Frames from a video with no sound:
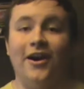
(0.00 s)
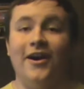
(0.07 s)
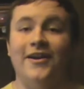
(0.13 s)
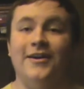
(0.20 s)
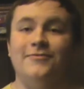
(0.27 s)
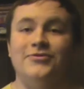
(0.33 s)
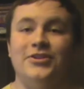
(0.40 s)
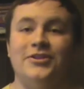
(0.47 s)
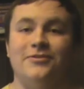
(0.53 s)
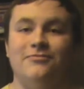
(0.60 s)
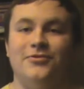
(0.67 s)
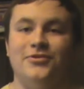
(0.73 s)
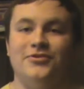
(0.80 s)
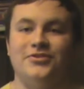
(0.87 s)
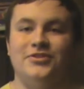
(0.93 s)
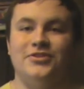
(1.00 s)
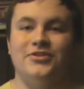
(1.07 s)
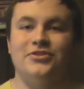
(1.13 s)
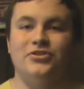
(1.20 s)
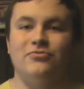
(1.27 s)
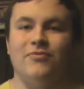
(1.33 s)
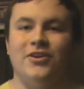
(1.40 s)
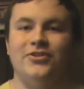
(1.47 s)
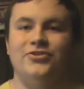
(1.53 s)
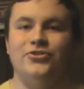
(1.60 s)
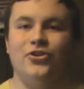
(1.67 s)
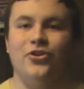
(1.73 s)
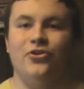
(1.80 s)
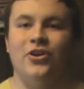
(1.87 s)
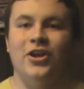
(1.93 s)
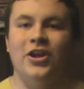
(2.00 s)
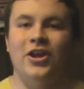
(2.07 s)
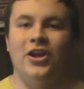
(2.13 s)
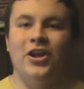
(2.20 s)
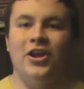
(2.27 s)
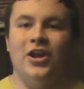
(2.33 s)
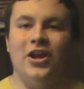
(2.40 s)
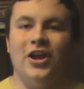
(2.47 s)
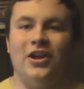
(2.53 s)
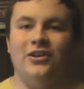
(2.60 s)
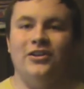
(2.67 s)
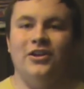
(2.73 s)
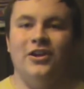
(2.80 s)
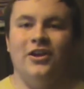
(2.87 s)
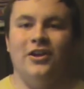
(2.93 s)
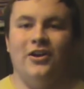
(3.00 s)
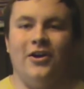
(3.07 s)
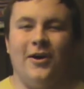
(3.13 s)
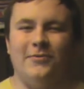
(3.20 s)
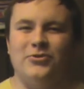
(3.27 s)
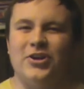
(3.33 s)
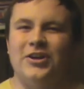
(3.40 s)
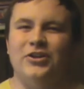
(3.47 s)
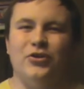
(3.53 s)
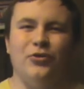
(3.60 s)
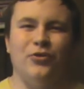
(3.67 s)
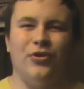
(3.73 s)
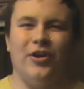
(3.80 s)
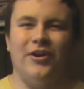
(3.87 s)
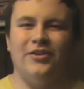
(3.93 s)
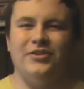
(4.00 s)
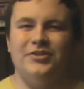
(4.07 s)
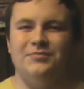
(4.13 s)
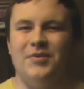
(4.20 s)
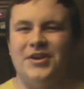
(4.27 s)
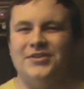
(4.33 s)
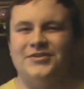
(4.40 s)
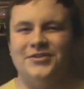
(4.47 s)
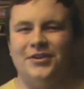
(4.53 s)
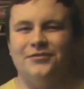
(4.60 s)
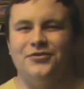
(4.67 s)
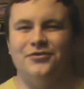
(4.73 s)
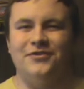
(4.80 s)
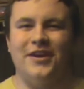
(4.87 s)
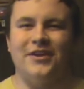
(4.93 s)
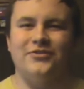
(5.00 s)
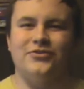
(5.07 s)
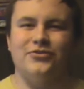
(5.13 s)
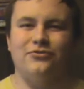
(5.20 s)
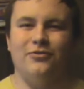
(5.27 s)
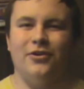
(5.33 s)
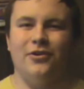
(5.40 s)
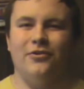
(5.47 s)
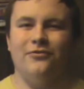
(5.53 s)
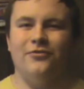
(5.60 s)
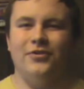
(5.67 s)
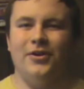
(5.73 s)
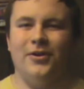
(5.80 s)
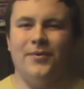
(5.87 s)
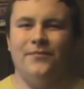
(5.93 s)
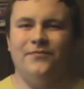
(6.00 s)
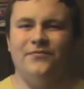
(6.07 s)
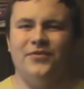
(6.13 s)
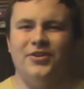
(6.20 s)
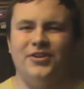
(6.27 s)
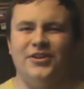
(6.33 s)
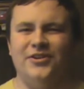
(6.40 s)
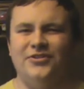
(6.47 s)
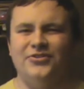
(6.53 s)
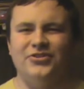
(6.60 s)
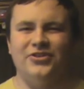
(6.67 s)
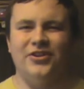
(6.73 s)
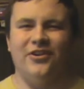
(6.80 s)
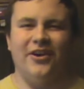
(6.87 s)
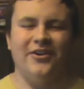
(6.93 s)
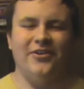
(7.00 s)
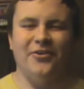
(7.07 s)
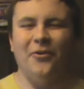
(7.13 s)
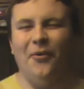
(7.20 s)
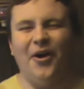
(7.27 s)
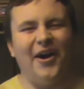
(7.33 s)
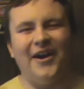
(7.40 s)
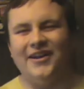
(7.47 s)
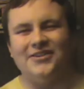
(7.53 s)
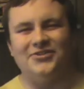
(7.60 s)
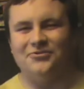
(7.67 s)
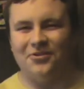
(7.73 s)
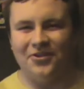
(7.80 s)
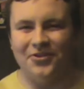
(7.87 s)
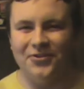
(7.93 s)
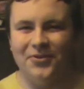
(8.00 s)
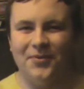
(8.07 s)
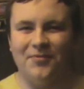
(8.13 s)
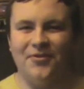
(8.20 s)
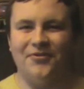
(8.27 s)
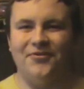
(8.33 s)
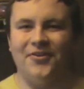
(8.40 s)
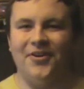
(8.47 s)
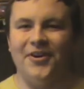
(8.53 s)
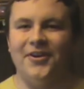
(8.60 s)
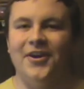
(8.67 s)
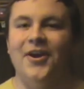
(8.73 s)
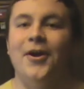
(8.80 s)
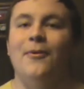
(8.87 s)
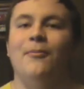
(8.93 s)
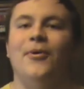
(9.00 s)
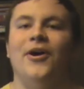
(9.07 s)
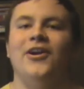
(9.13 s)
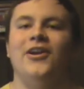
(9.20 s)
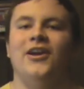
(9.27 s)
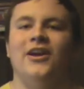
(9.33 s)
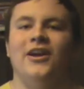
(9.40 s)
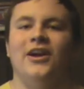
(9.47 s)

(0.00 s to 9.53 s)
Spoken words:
Hi, I'm Jacob Beals, and this is my show. And I'm trying to do a lot of these best of 2012 videos. You know, I don't know why. I just want to do them for fun. But